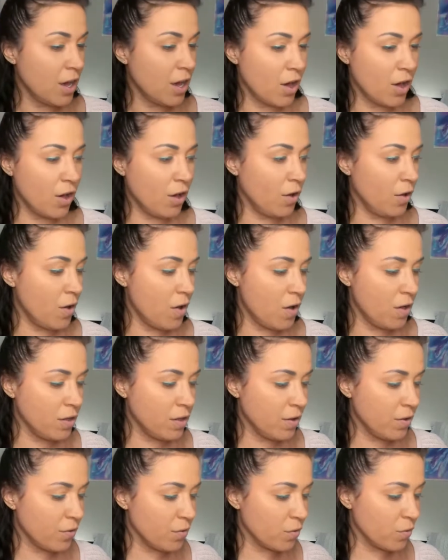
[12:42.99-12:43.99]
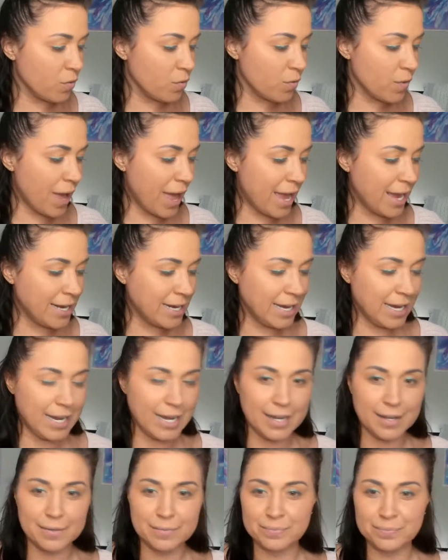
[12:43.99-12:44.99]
All righty.